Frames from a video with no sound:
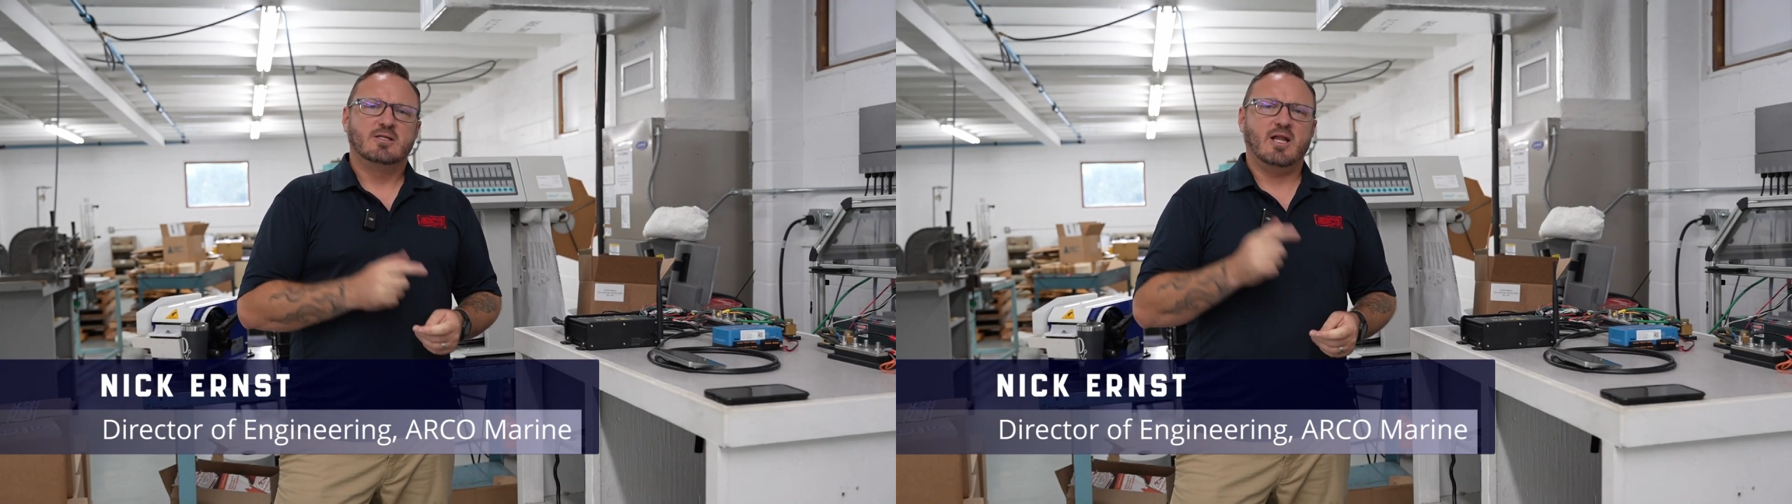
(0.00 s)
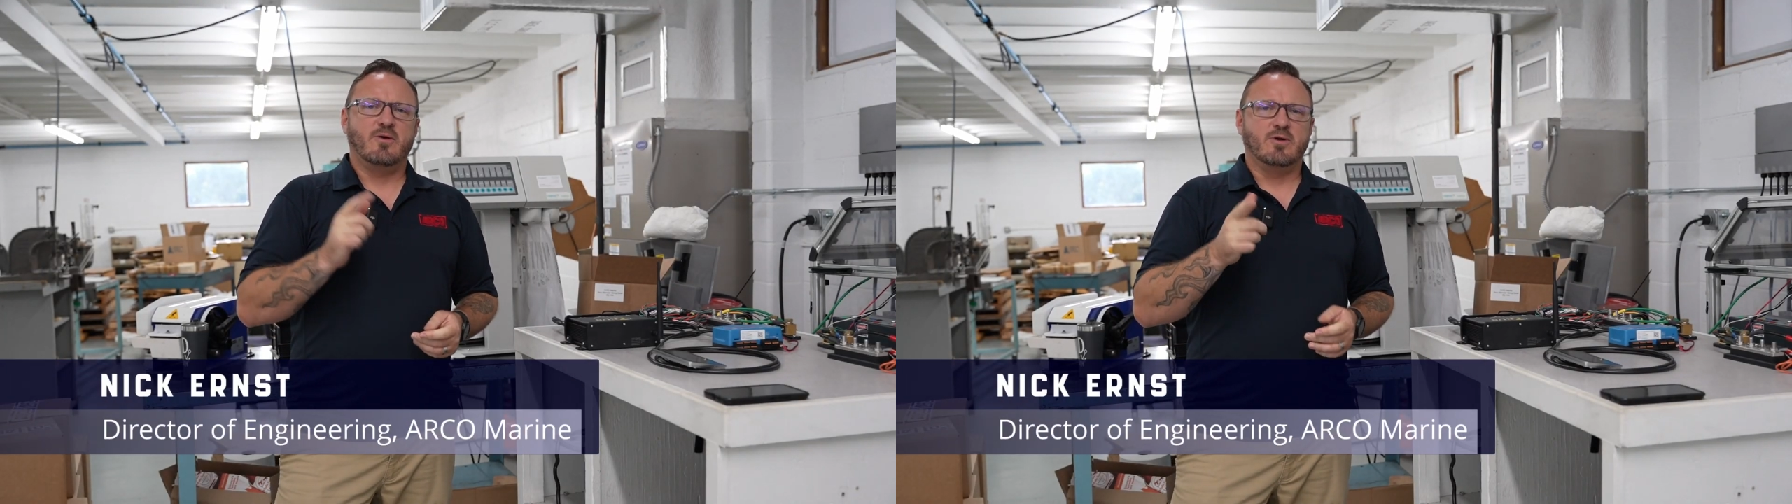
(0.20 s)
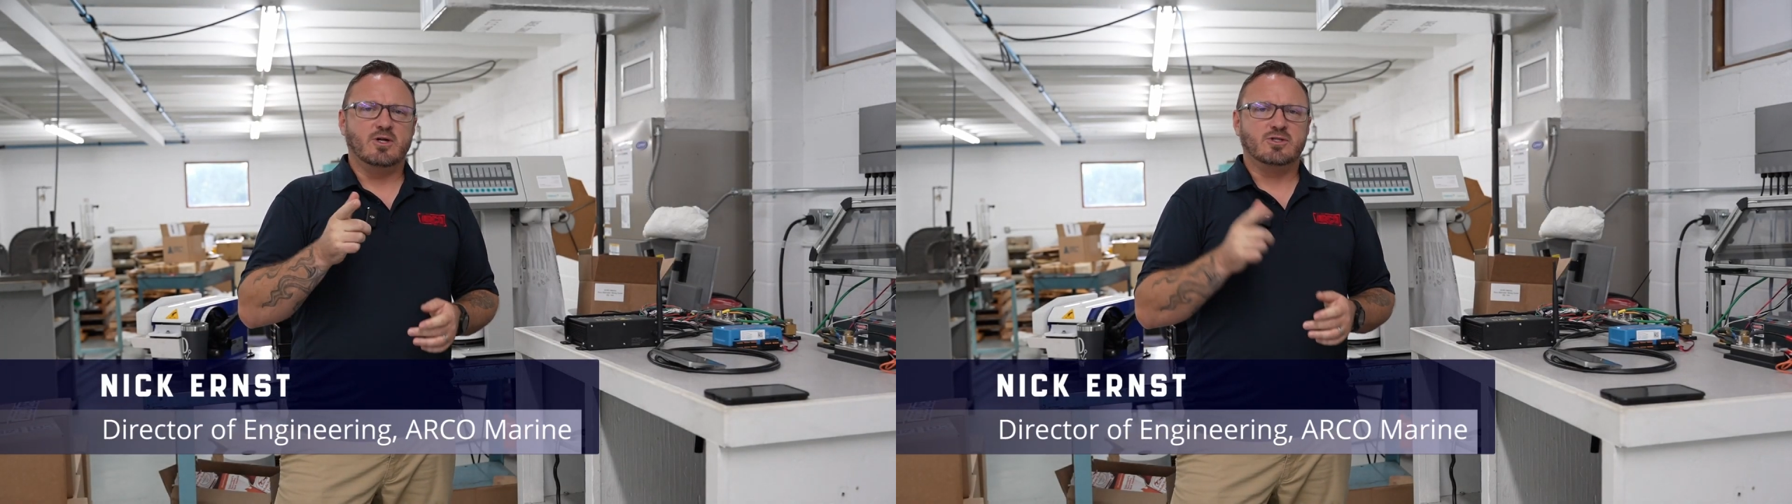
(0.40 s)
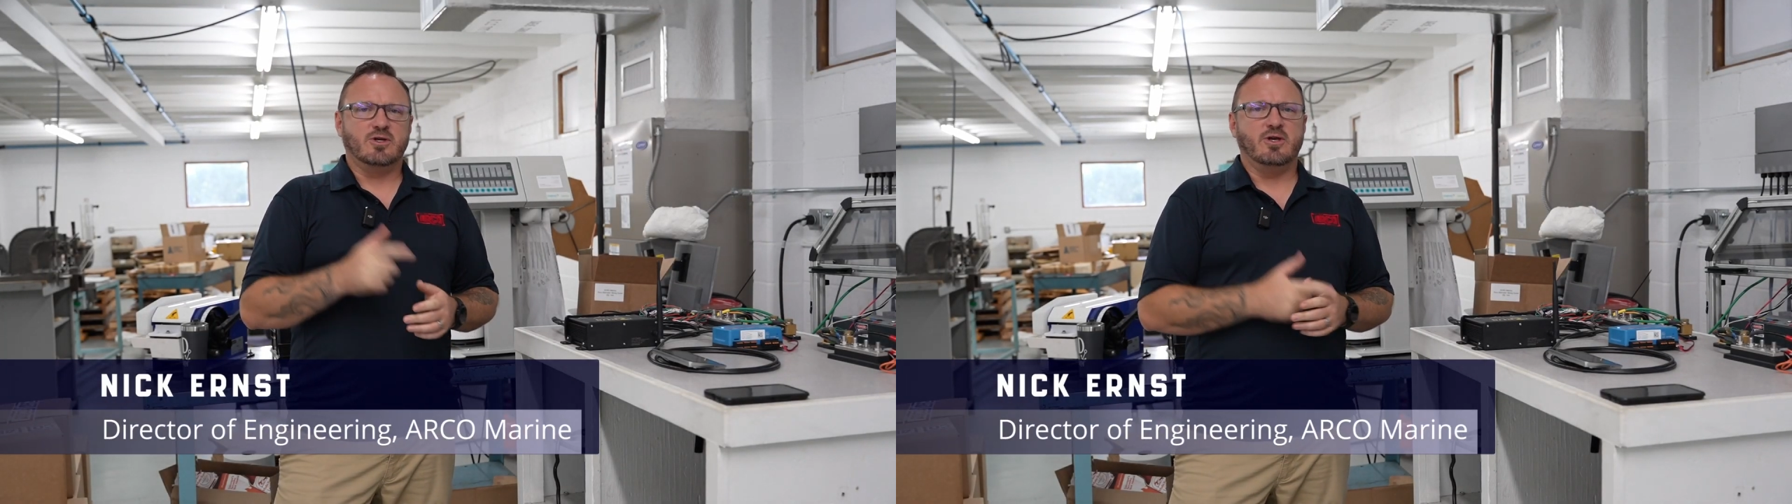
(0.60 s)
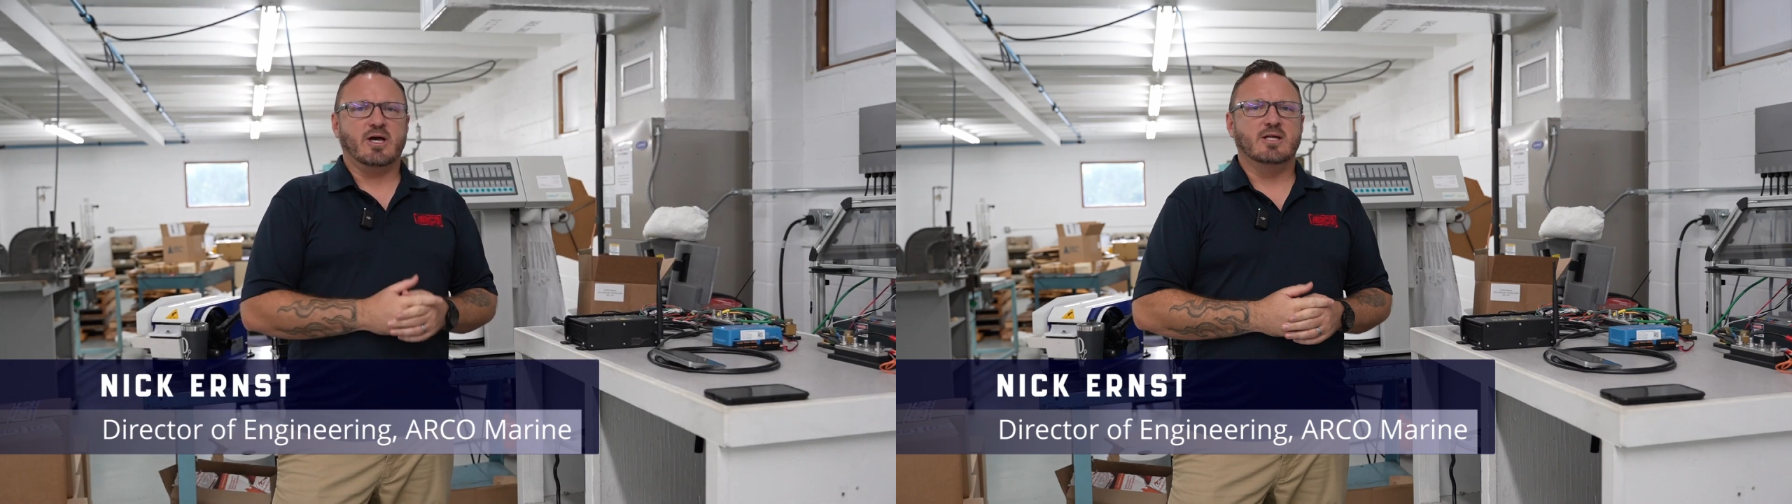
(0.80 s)
Today I wanted to
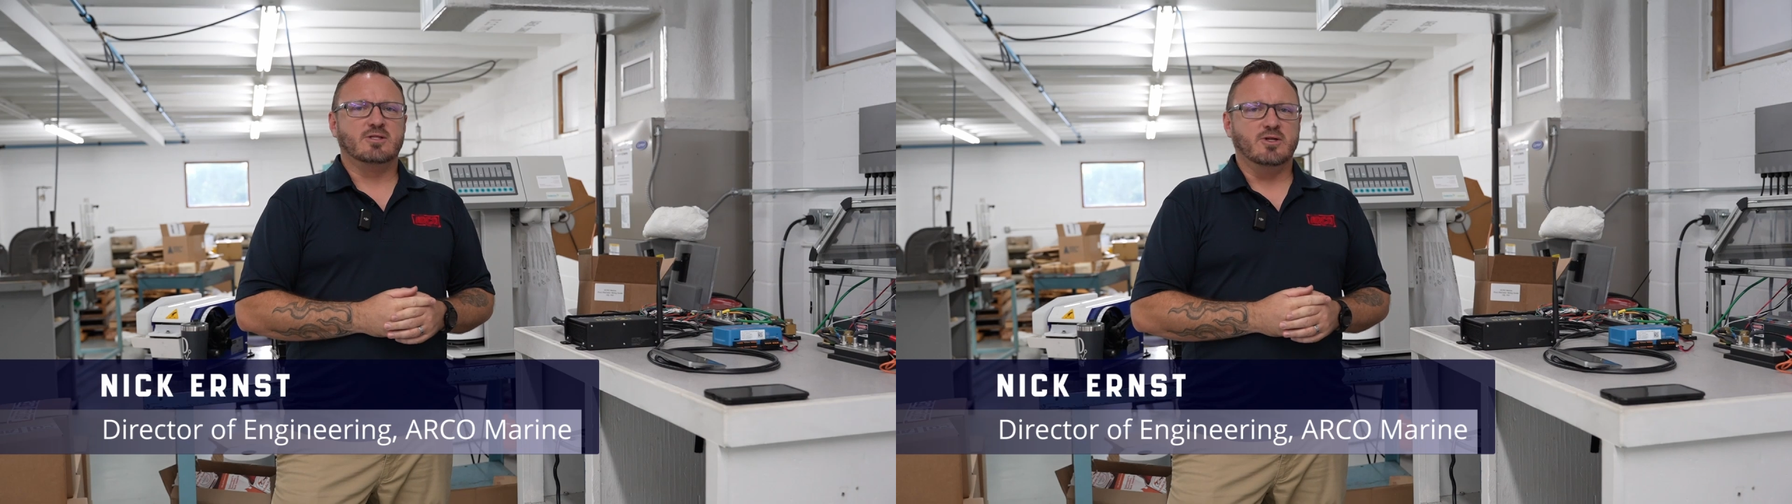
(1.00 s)
show you guys